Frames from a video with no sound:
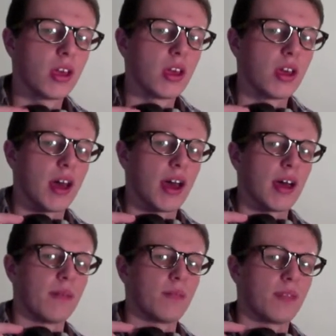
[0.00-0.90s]

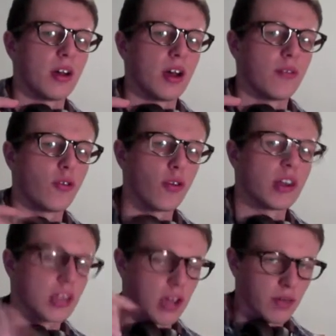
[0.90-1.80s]
I've already
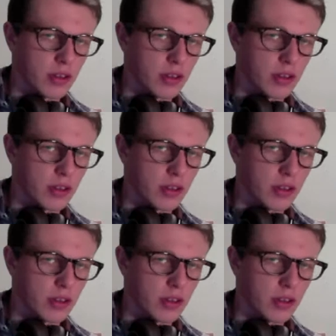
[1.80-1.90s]
covered